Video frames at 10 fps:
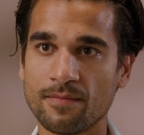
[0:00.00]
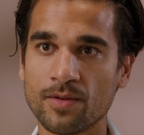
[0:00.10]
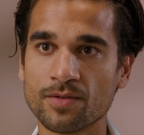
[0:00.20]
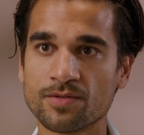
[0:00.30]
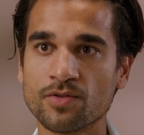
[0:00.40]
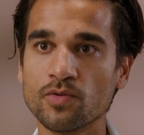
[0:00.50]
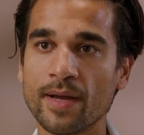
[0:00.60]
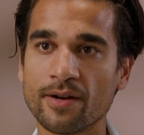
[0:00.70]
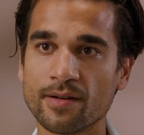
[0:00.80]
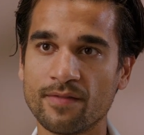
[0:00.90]
those two
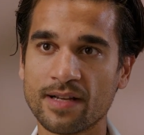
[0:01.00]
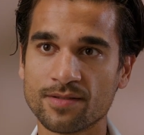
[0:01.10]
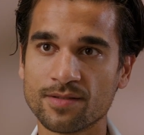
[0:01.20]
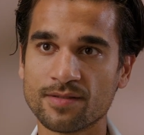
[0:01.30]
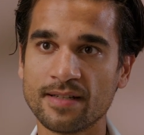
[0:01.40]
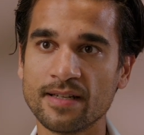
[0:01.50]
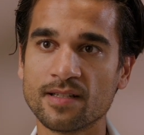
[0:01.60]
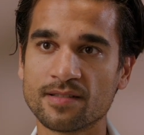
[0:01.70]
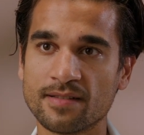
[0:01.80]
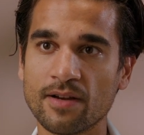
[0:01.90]
parent vessels that need
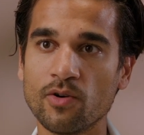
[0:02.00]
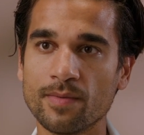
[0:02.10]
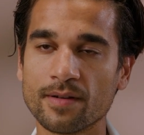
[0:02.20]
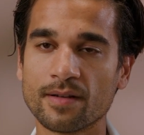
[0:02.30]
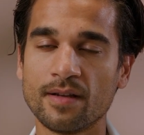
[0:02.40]
to stay open.